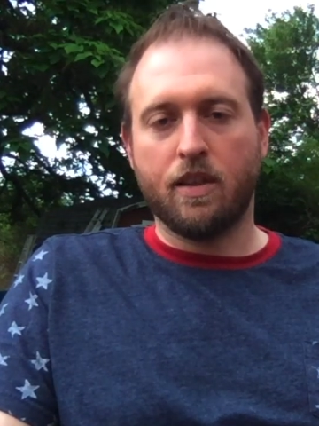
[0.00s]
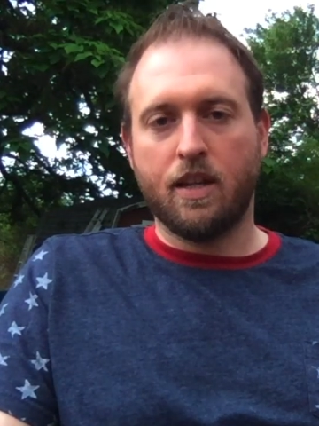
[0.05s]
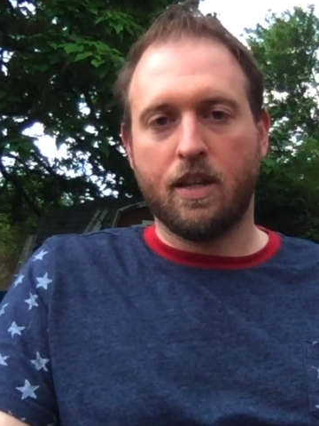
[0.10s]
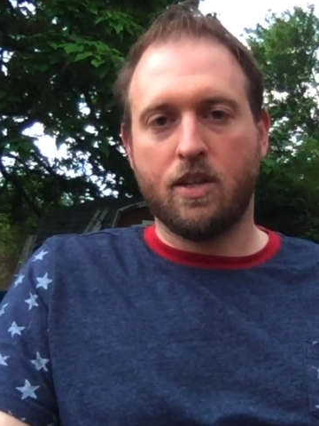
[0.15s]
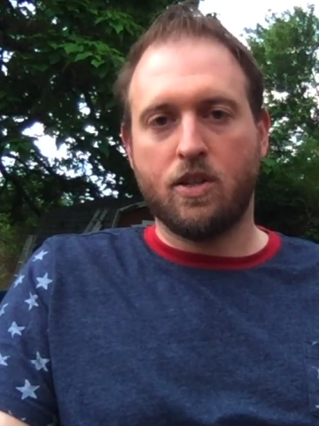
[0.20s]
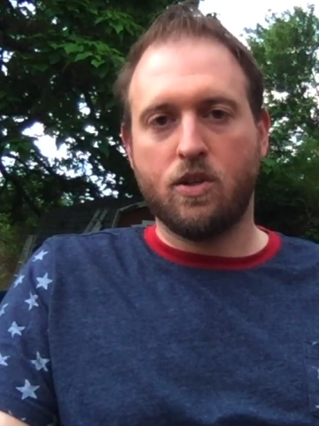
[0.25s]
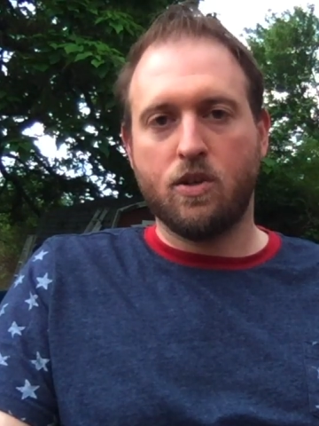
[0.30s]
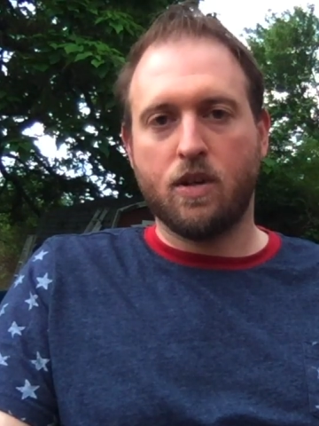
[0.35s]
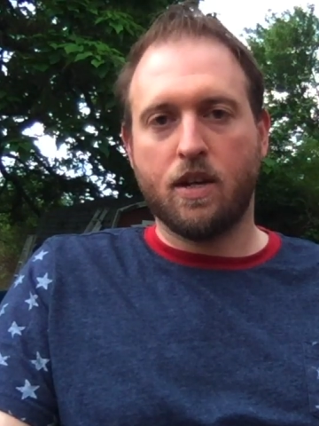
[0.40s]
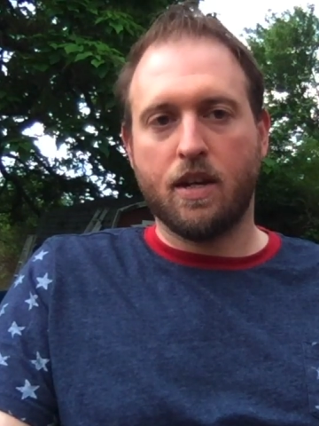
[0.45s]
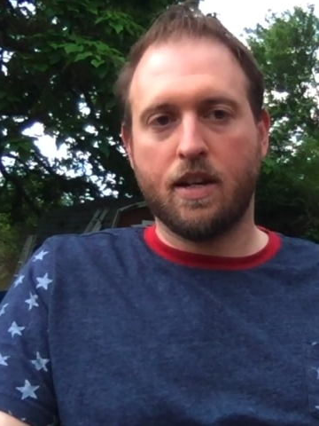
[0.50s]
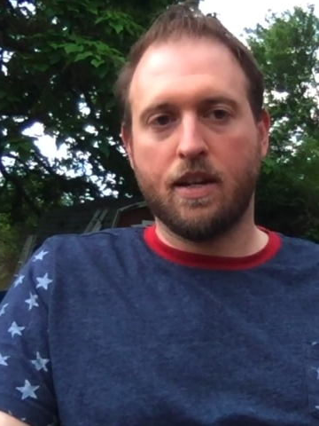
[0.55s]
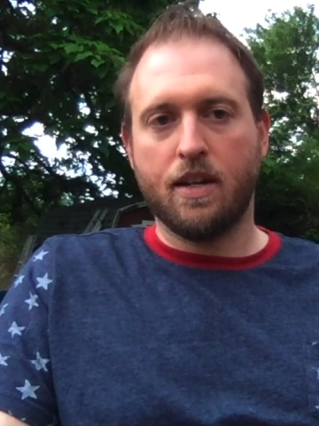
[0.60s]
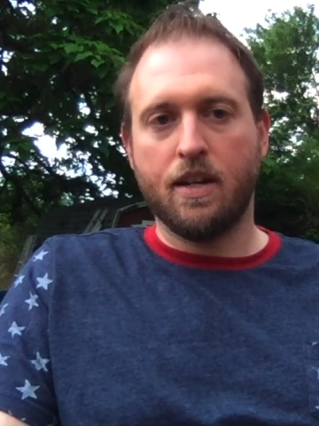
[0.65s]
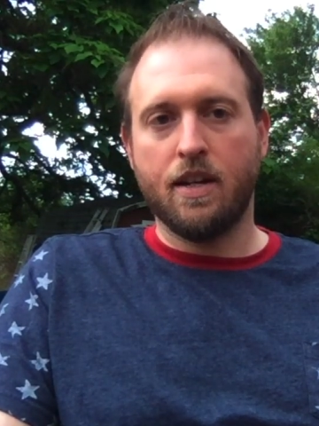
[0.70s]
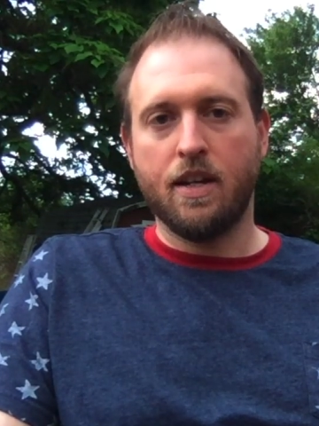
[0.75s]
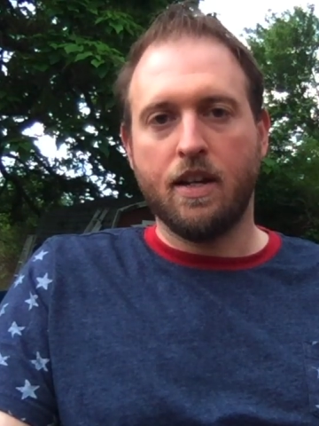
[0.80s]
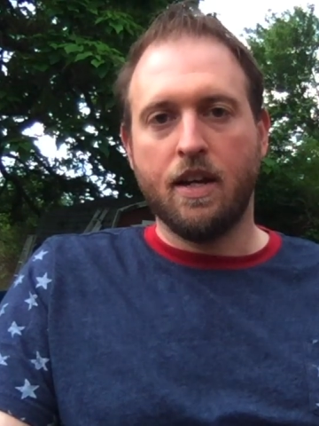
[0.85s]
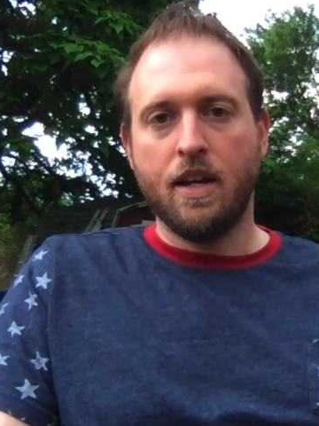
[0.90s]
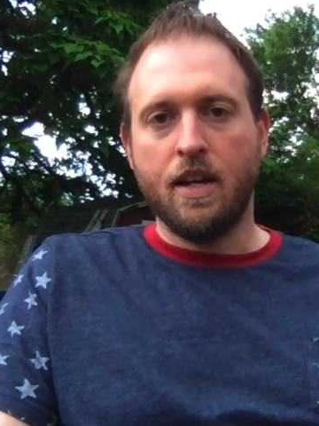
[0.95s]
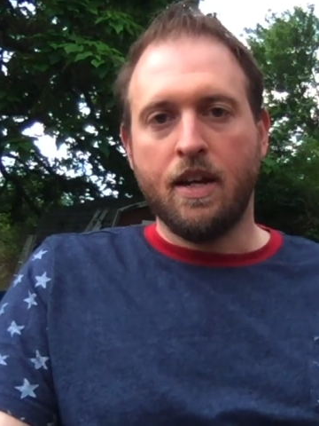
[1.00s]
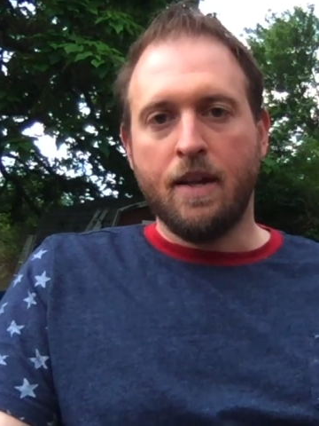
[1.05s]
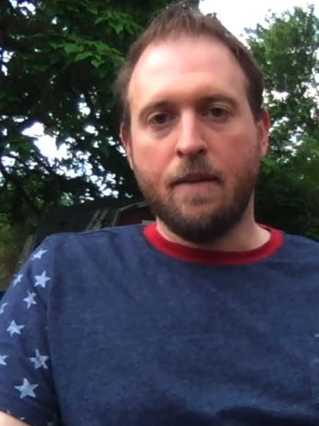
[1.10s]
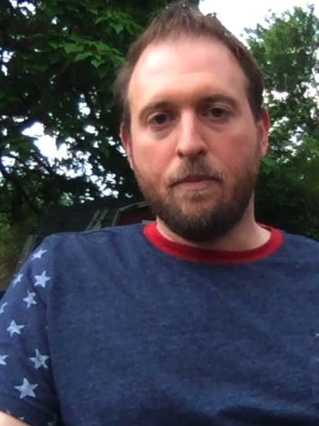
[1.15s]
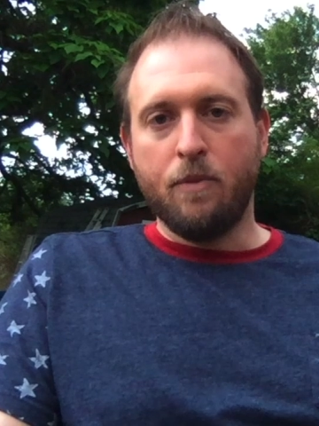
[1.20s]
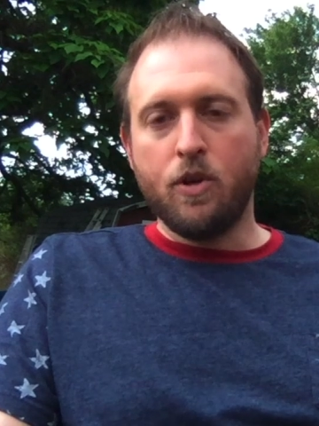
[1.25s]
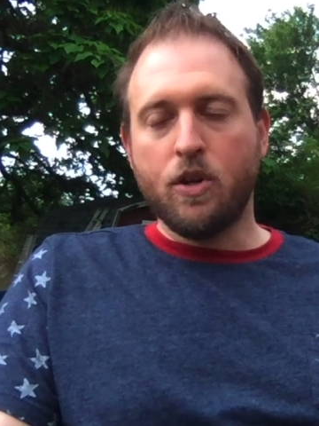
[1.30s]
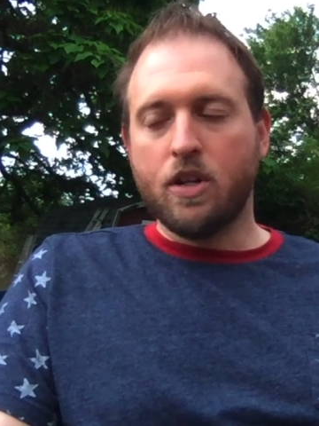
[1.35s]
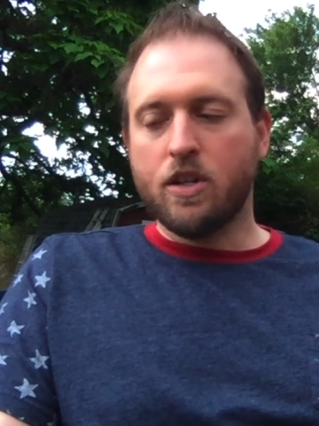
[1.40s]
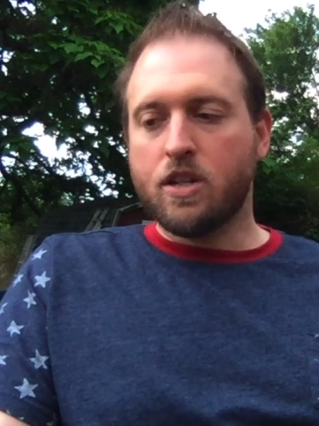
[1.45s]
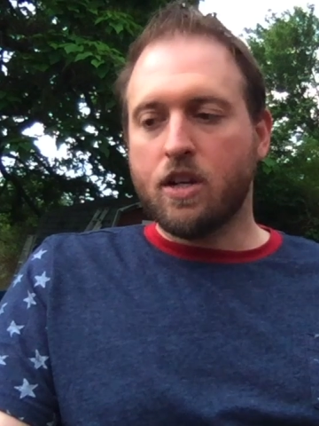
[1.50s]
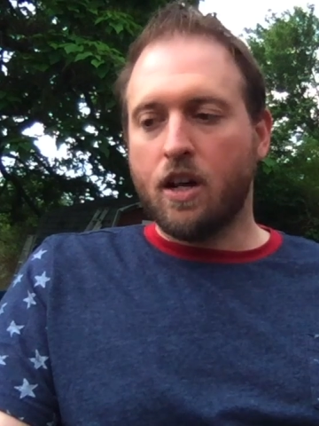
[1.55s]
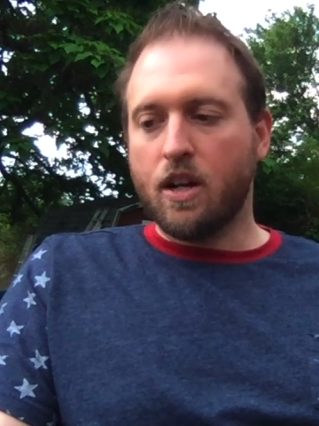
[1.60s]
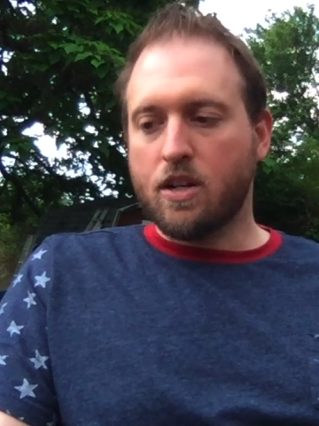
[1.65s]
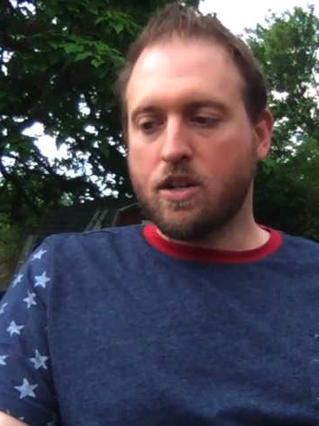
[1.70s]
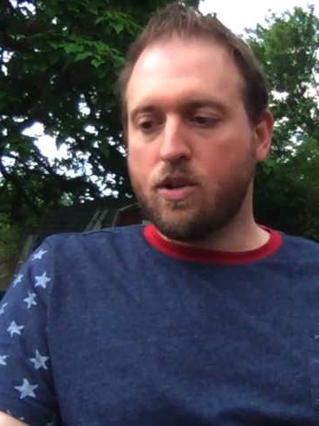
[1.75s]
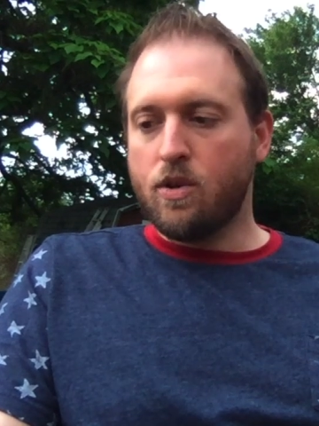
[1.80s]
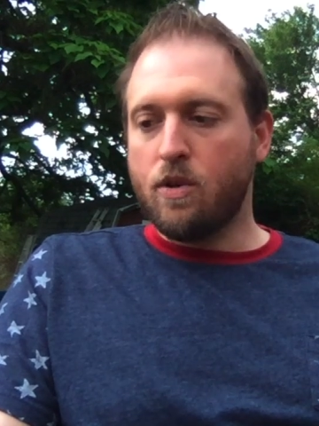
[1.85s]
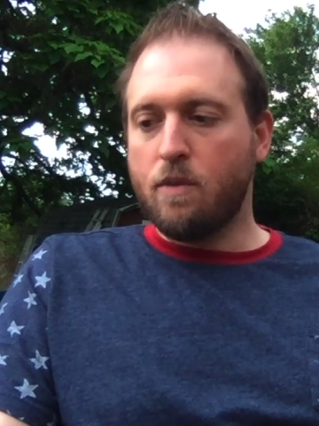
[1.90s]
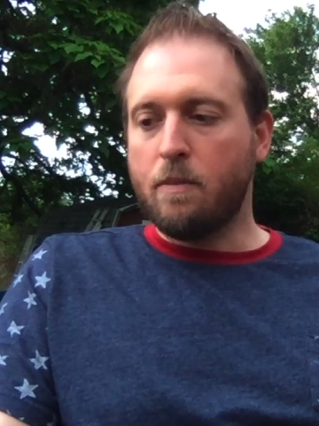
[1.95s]
that you can talk
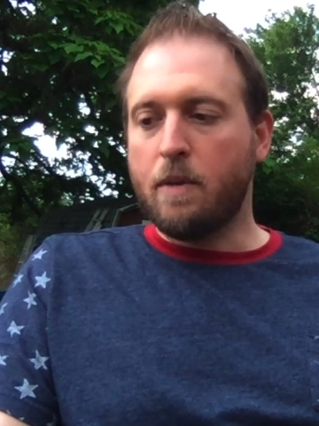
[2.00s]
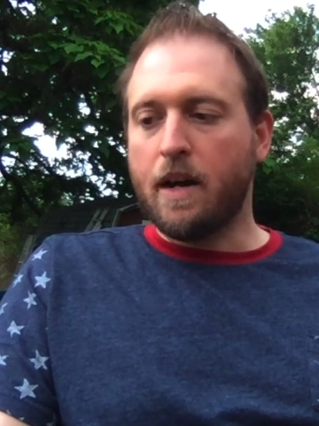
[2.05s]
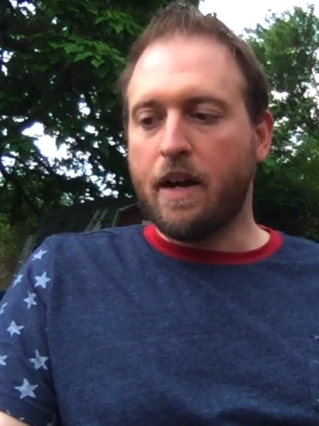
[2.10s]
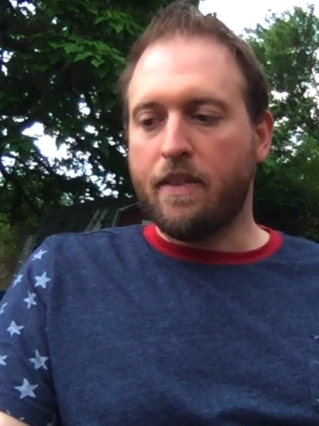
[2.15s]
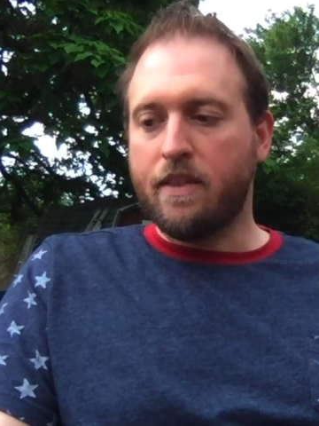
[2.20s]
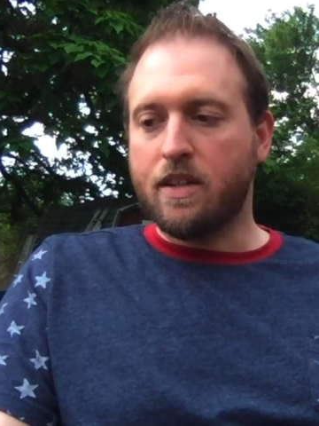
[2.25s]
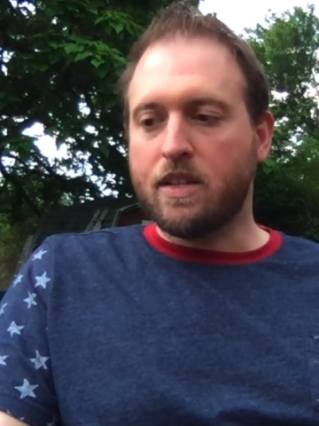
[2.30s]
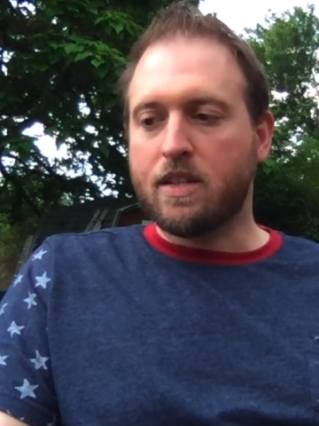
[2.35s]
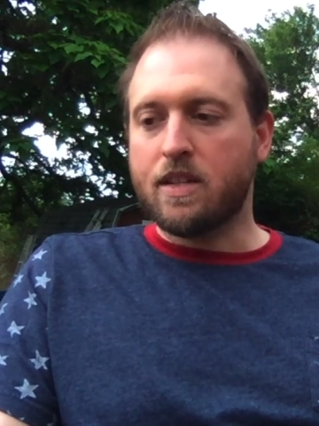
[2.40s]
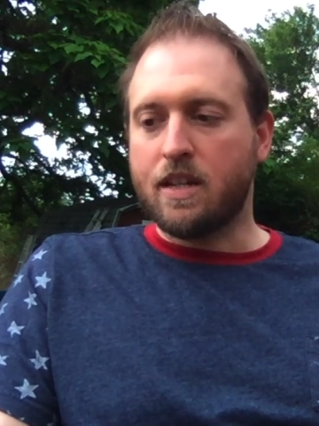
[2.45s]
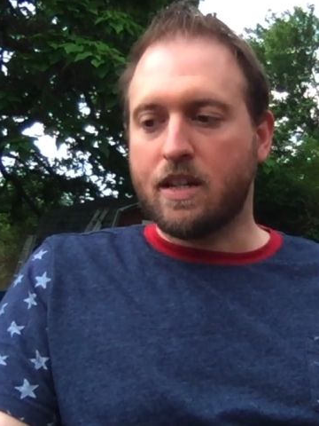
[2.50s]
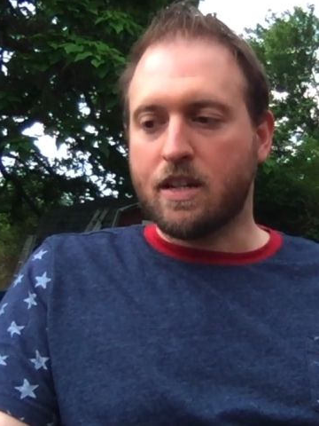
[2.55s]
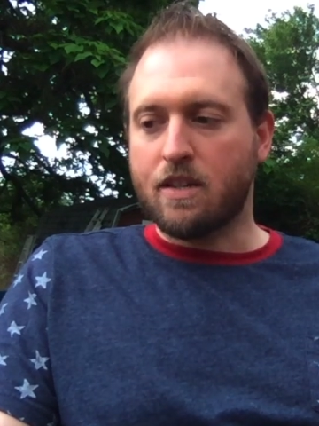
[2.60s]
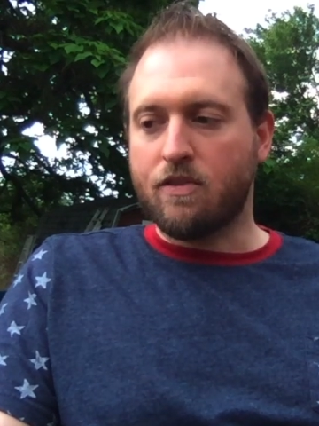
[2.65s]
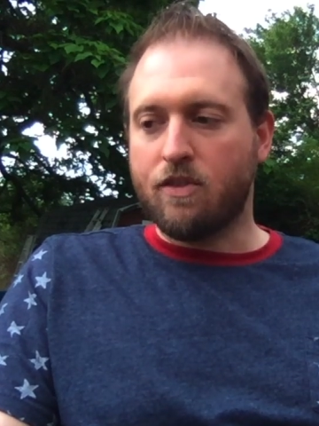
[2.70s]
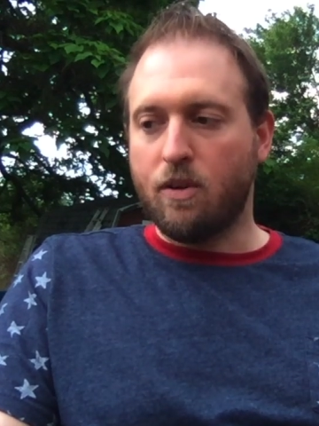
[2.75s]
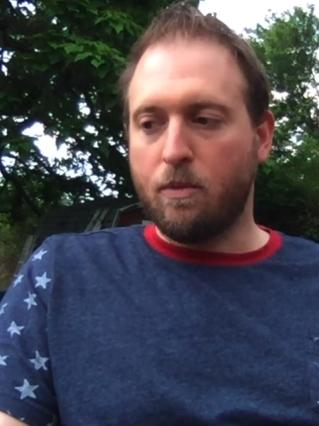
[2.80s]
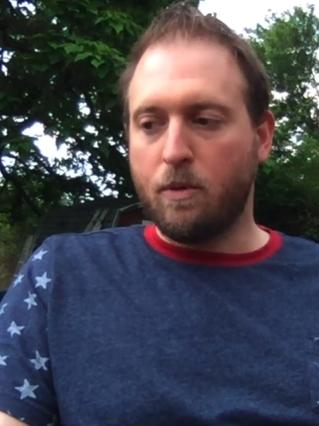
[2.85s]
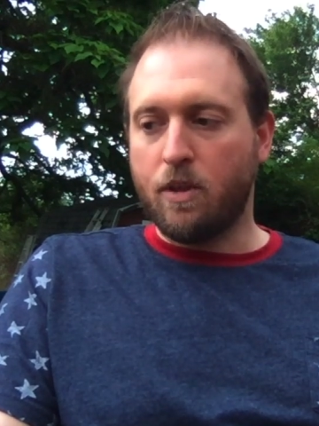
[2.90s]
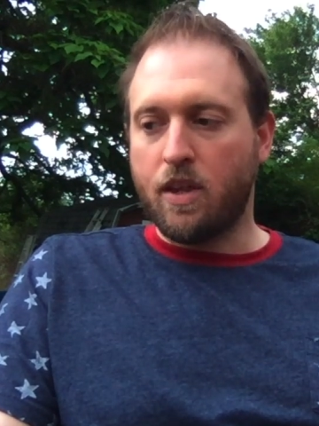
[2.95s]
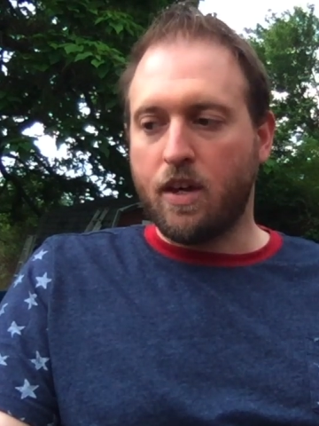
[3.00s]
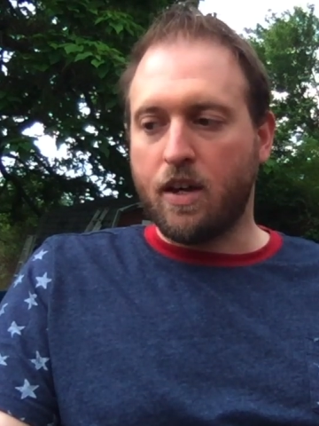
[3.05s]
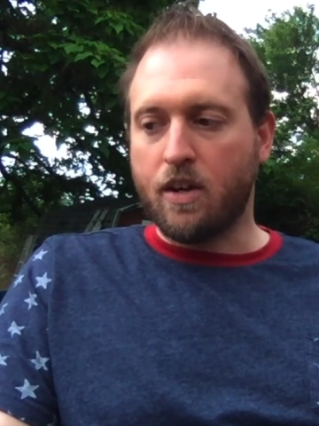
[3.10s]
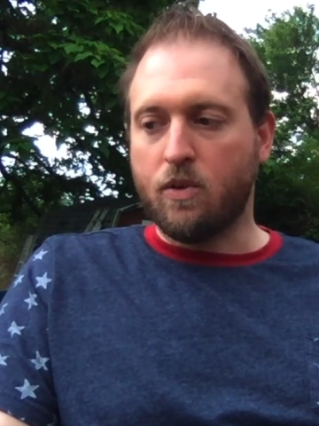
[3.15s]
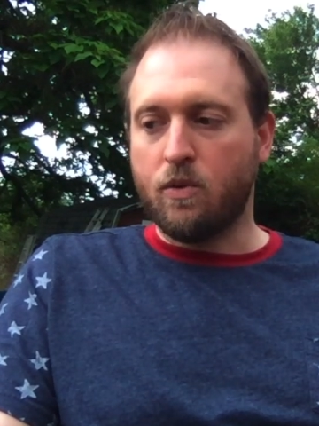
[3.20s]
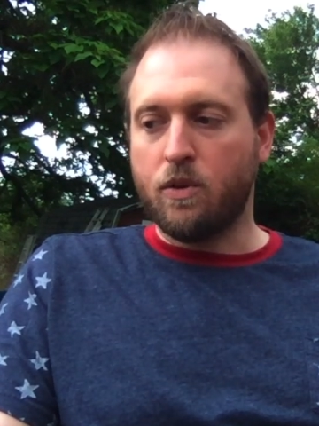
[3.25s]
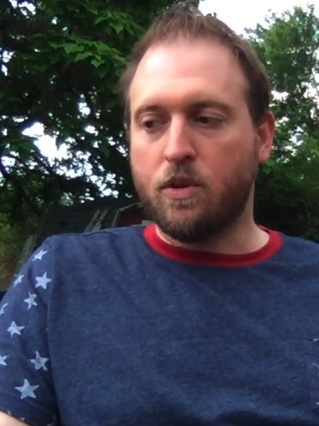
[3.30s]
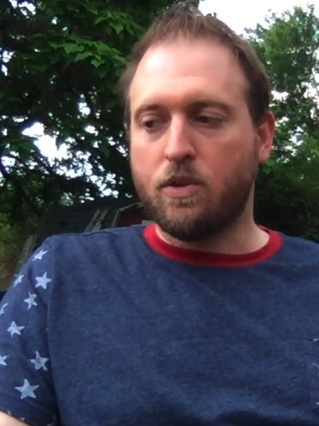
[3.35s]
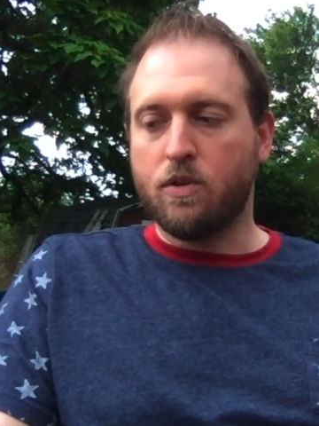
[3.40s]
to and buy these things from without going